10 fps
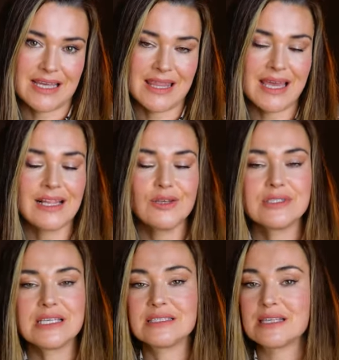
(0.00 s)
and that includes
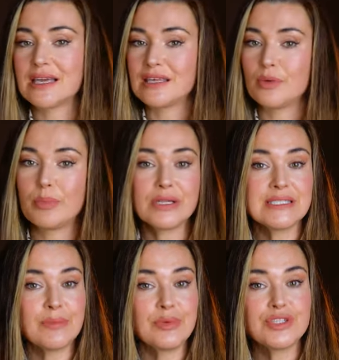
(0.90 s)
things like your body
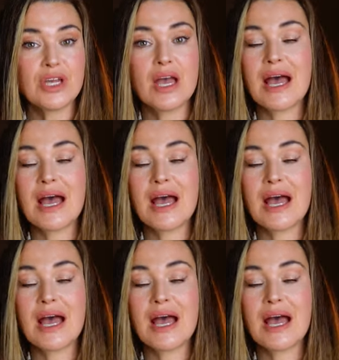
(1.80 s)
temperature